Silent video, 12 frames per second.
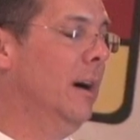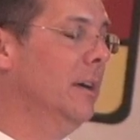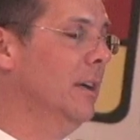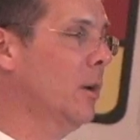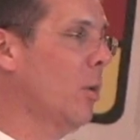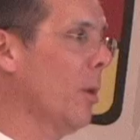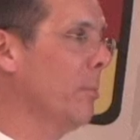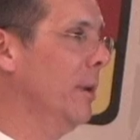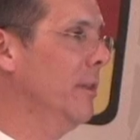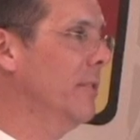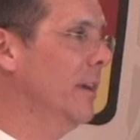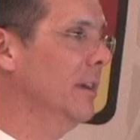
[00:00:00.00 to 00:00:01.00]

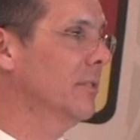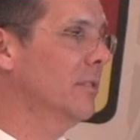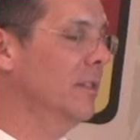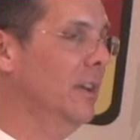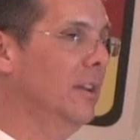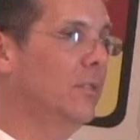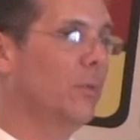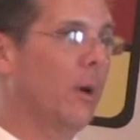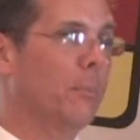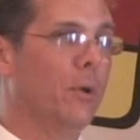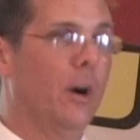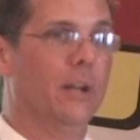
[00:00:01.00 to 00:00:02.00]
incorporate things into
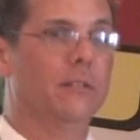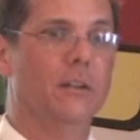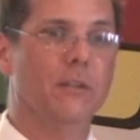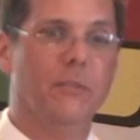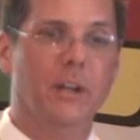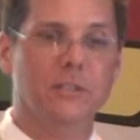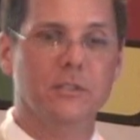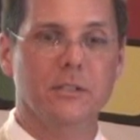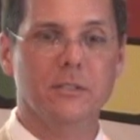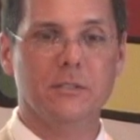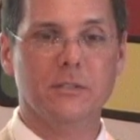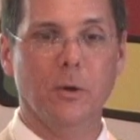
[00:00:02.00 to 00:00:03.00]
our product
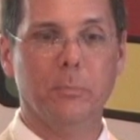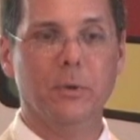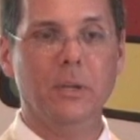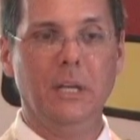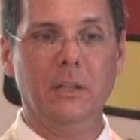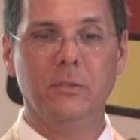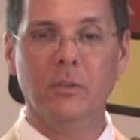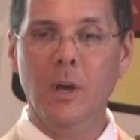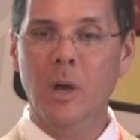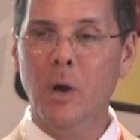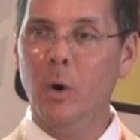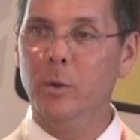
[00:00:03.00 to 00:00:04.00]
innovation. So please
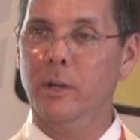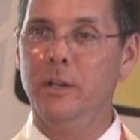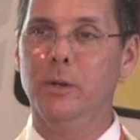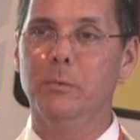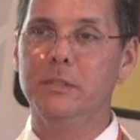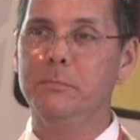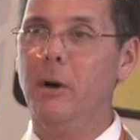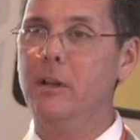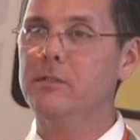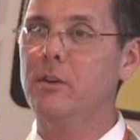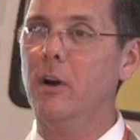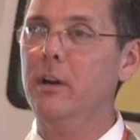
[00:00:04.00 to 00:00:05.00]
hold on to your
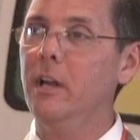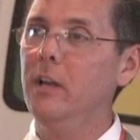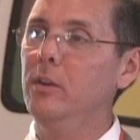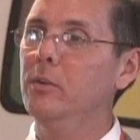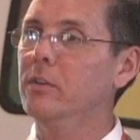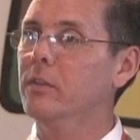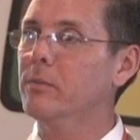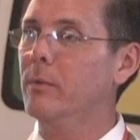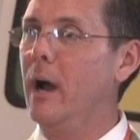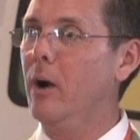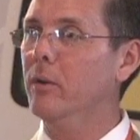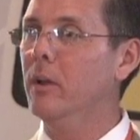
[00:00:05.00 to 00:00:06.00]
response card and use it
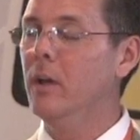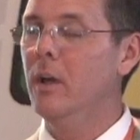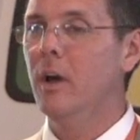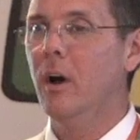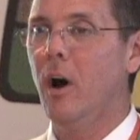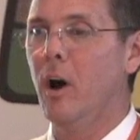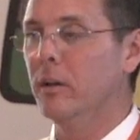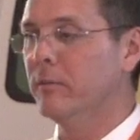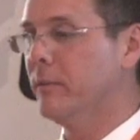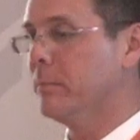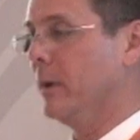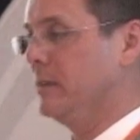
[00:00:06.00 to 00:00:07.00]
throughout all of
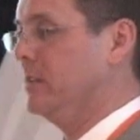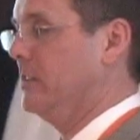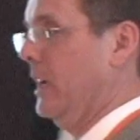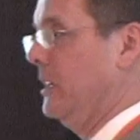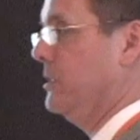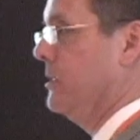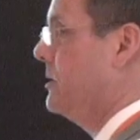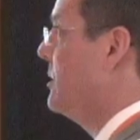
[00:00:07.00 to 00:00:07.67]
the presentations